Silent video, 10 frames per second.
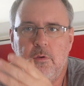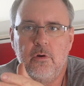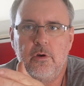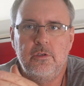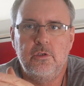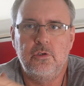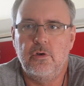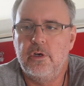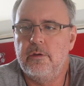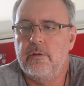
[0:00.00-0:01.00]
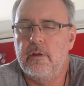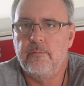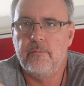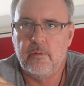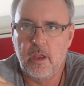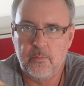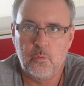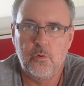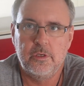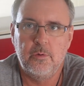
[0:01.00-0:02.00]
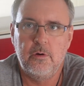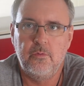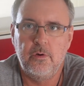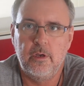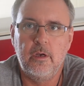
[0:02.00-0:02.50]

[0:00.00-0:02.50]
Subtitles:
you guys enjoy it. Hope it works well for you.